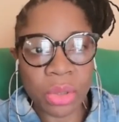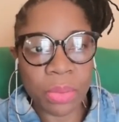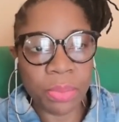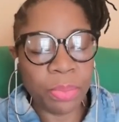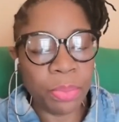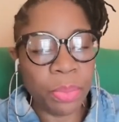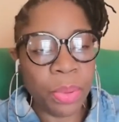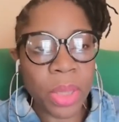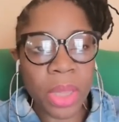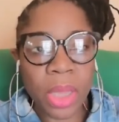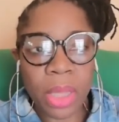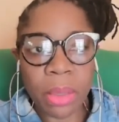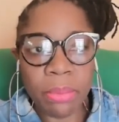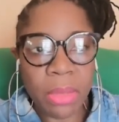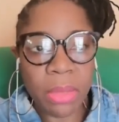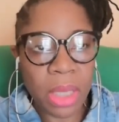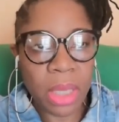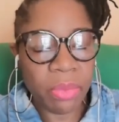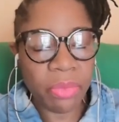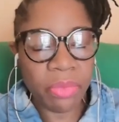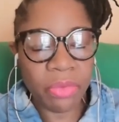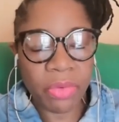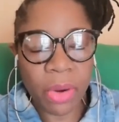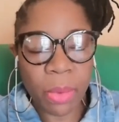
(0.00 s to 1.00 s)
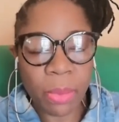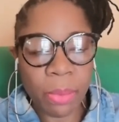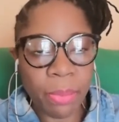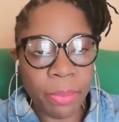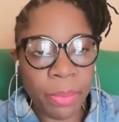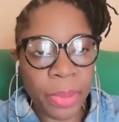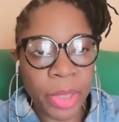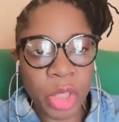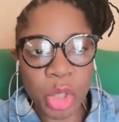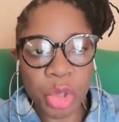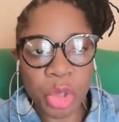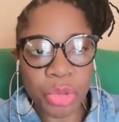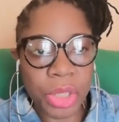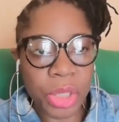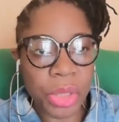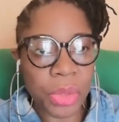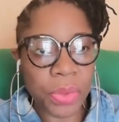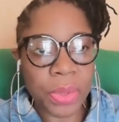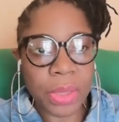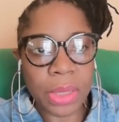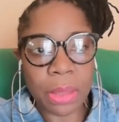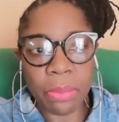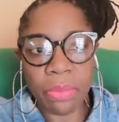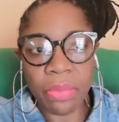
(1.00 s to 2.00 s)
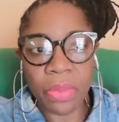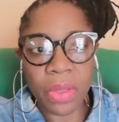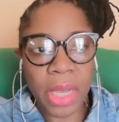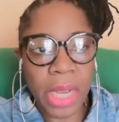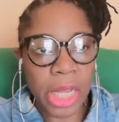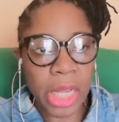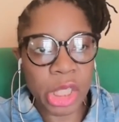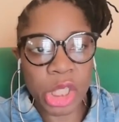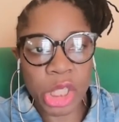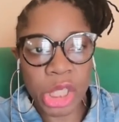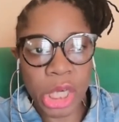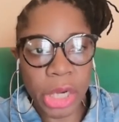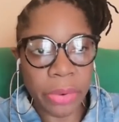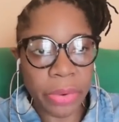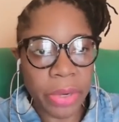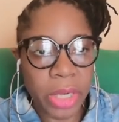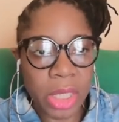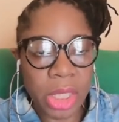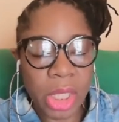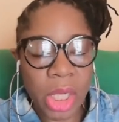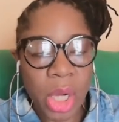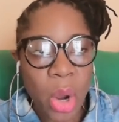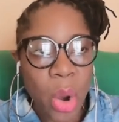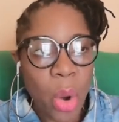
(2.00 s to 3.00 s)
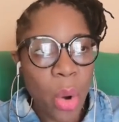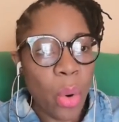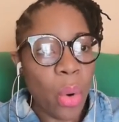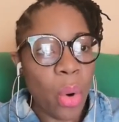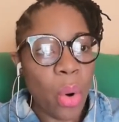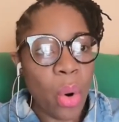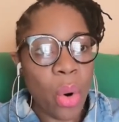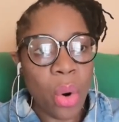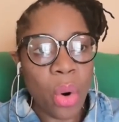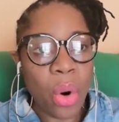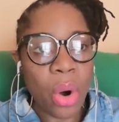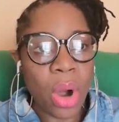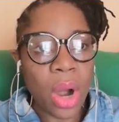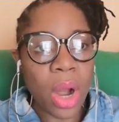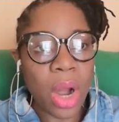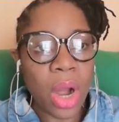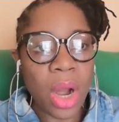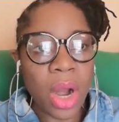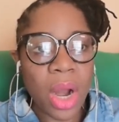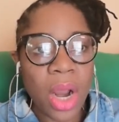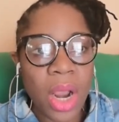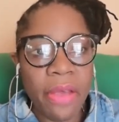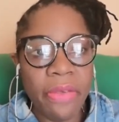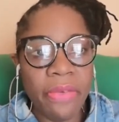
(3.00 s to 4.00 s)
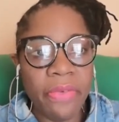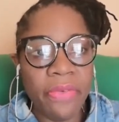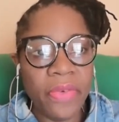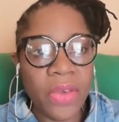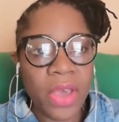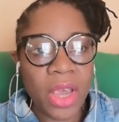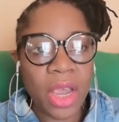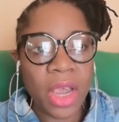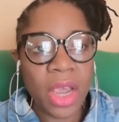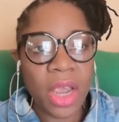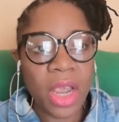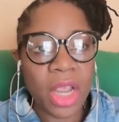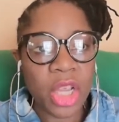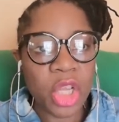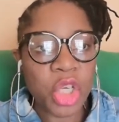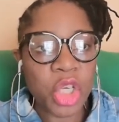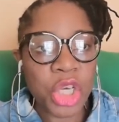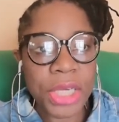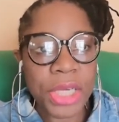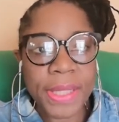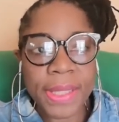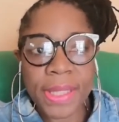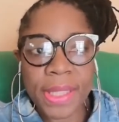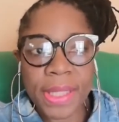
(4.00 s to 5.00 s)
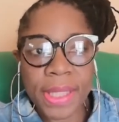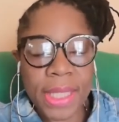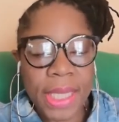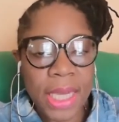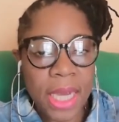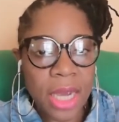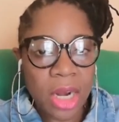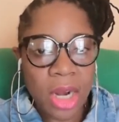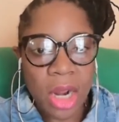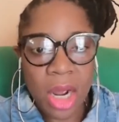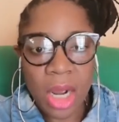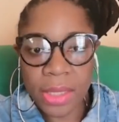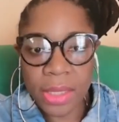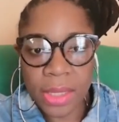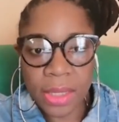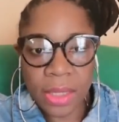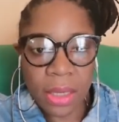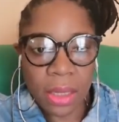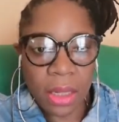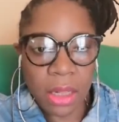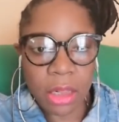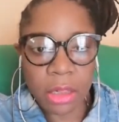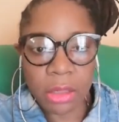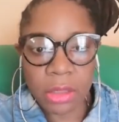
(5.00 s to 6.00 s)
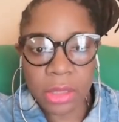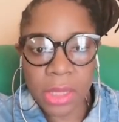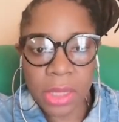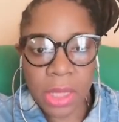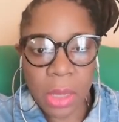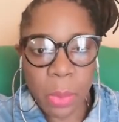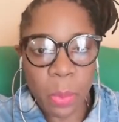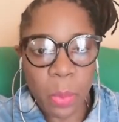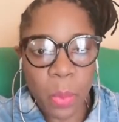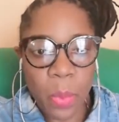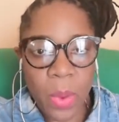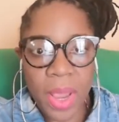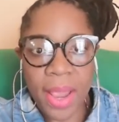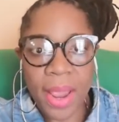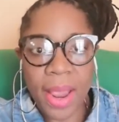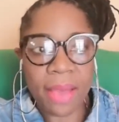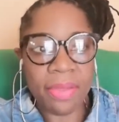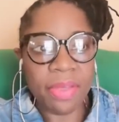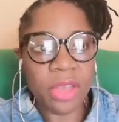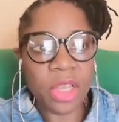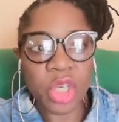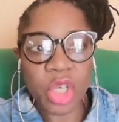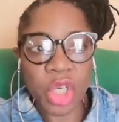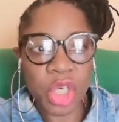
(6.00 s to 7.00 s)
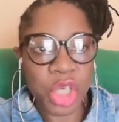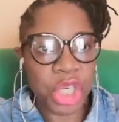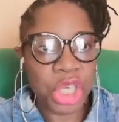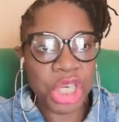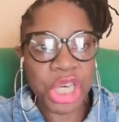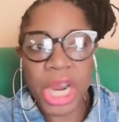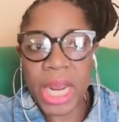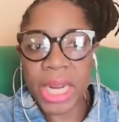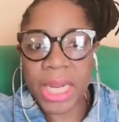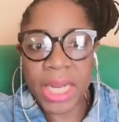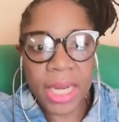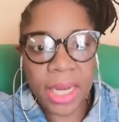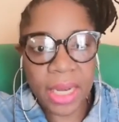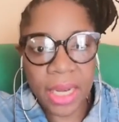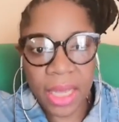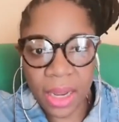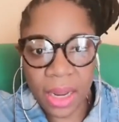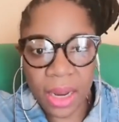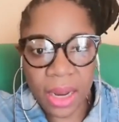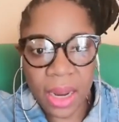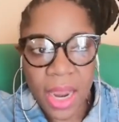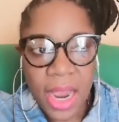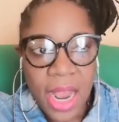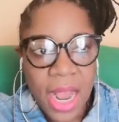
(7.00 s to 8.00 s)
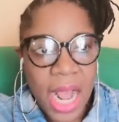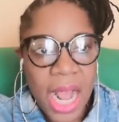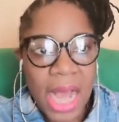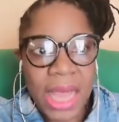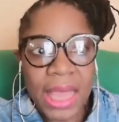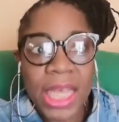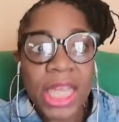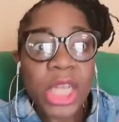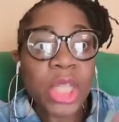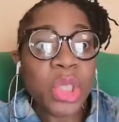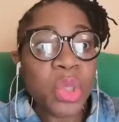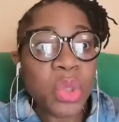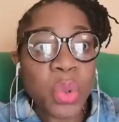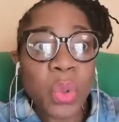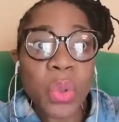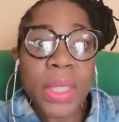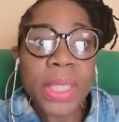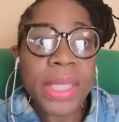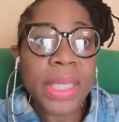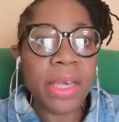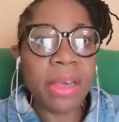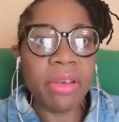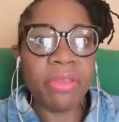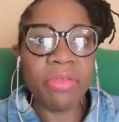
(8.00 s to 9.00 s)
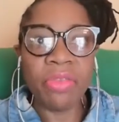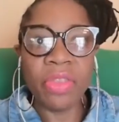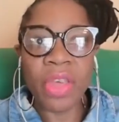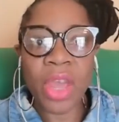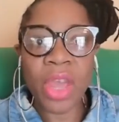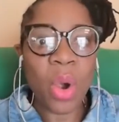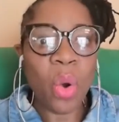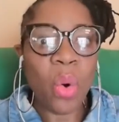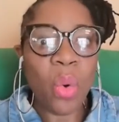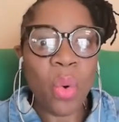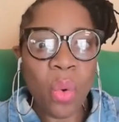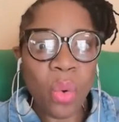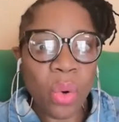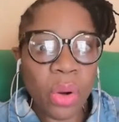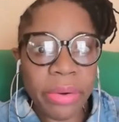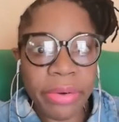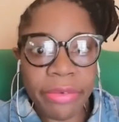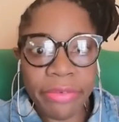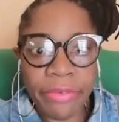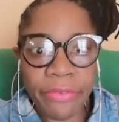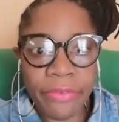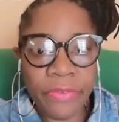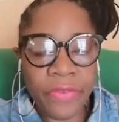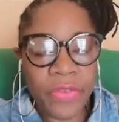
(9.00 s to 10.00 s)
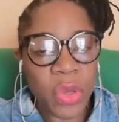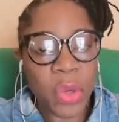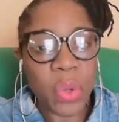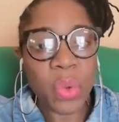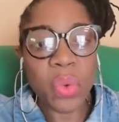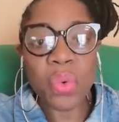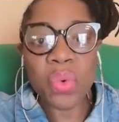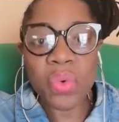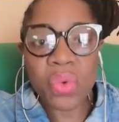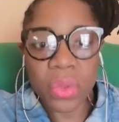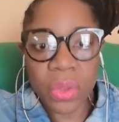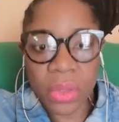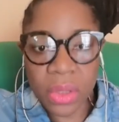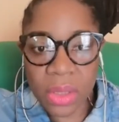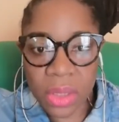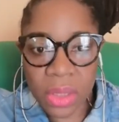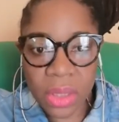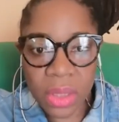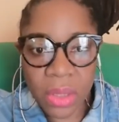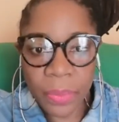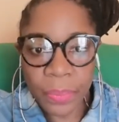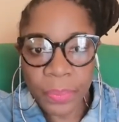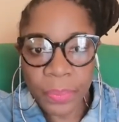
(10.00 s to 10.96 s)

pull a meme from Pinterest or something and share it, or they just see an article somewhere and they just share the link, and they don't give their own views